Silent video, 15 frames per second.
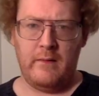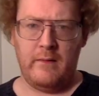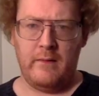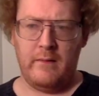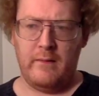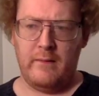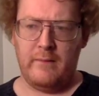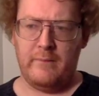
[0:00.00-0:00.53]

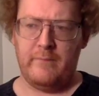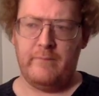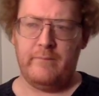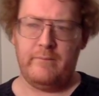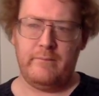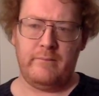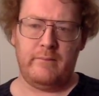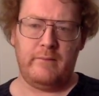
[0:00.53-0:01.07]
um,
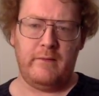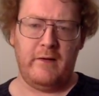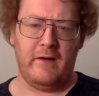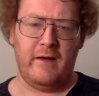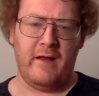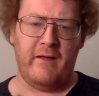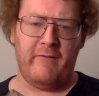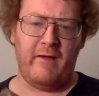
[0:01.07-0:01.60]
you
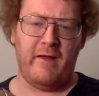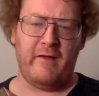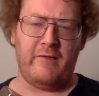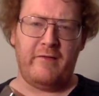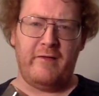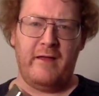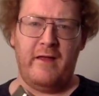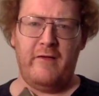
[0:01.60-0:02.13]
didn't have
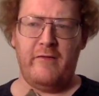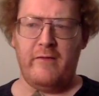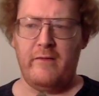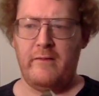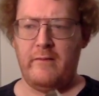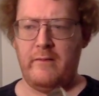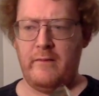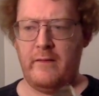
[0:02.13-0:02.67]
anesthesia
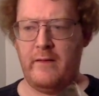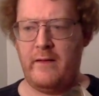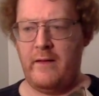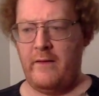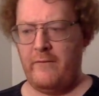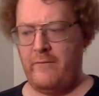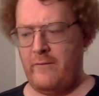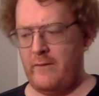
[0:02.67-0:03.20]
and you didn't
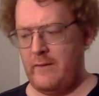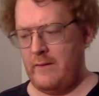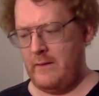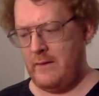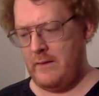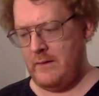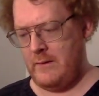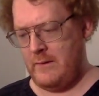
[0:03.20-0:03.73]
have
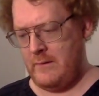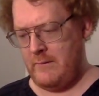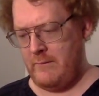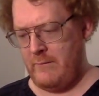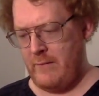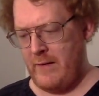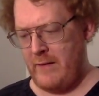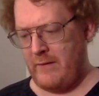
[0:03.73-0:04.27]

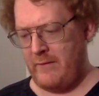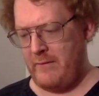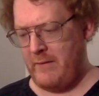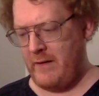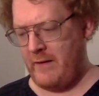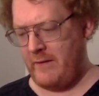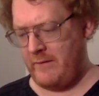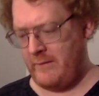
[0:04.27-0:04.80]
modern
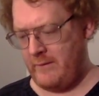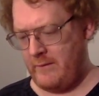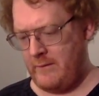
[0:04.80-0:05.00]
medicine.